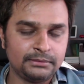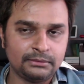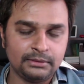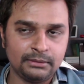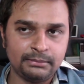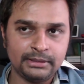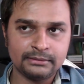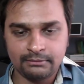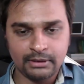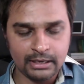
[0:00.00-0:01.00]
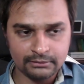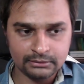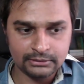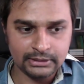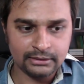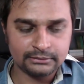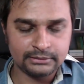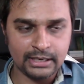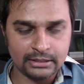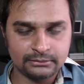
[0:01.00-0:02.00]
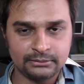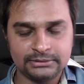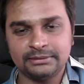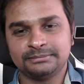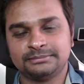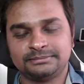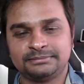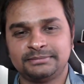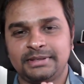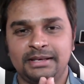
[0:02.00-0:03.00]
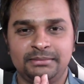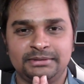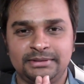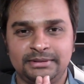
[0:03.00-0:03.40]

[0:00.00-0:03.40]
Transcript: you all the best. Have a good day. Thanks for watching. Namaste.